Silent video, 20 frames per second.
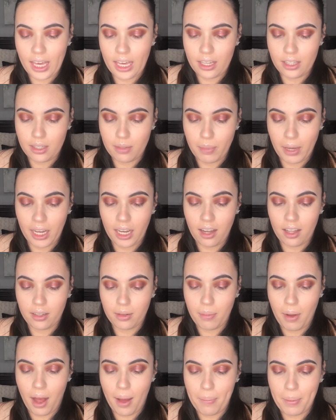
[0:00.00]
into my
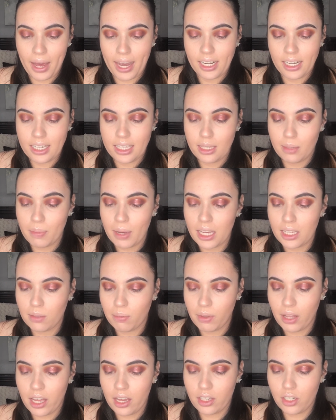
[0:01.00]
Colourpop I Need Space
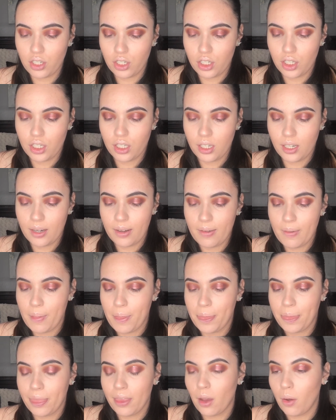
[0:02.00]
blush.
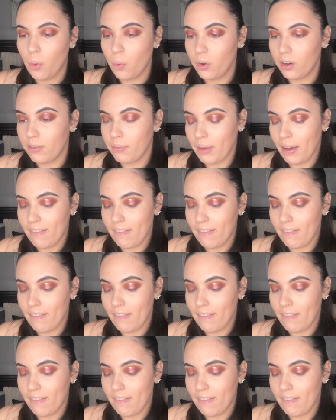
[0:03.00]
One of my